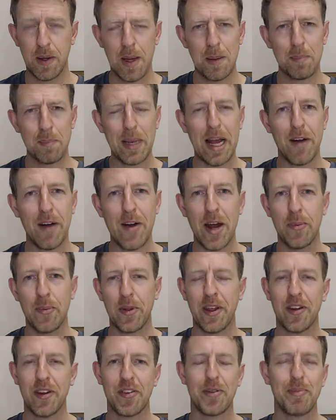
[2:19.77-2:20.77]
Play around
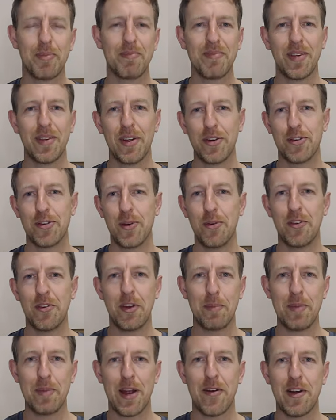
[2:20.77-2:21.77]
with it, choose an
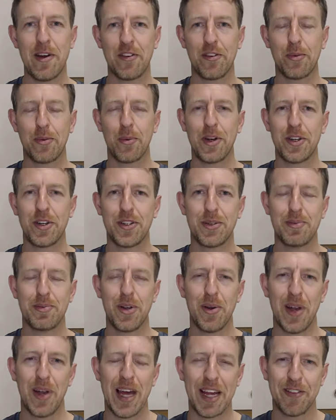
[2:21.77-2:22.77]
appearance which
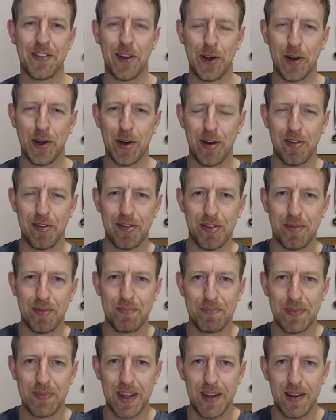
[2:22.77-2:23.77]
you like the look of.
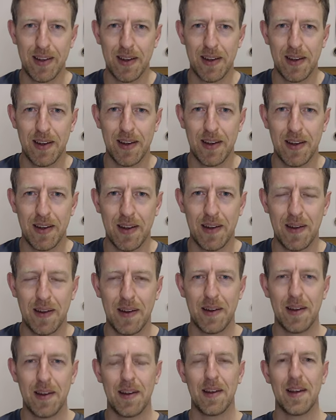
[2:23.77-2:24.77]

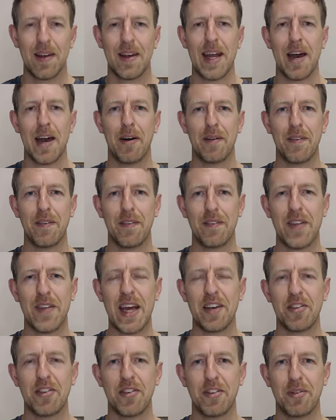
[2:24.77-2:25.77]
Now,
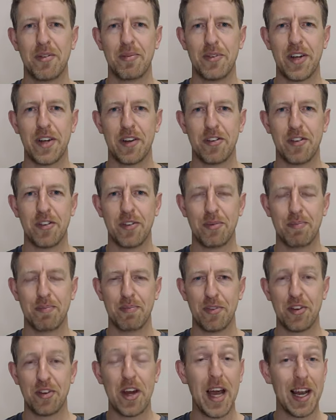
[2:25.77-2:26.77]
that's just
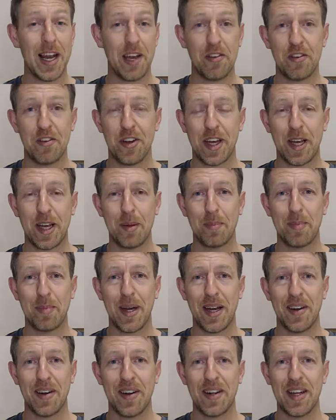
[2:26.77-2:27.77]
stylistic,
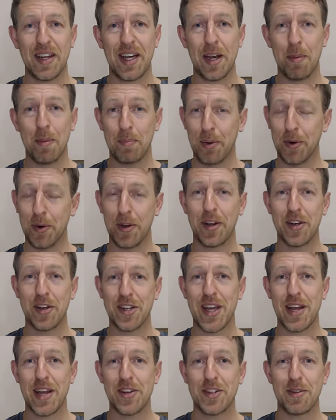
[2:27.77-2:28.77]
but an important
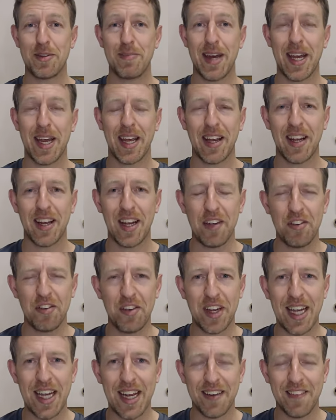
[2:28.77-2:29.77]
change to make is
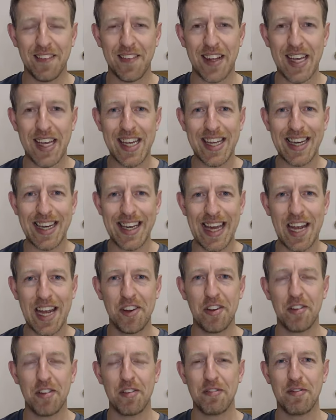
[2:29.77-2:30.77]
to get the
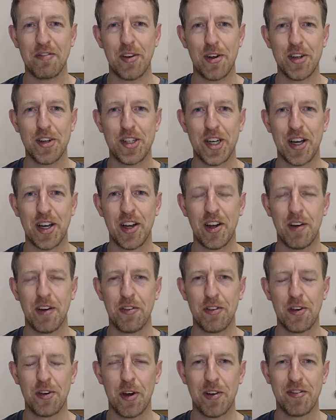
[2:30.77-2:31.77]
latest version of
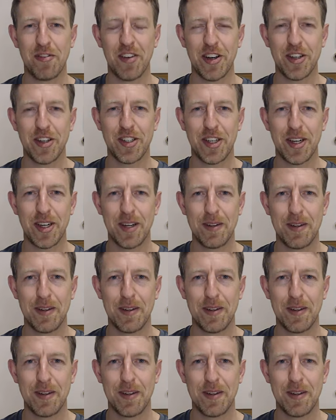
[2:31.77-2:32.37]
Stockfish.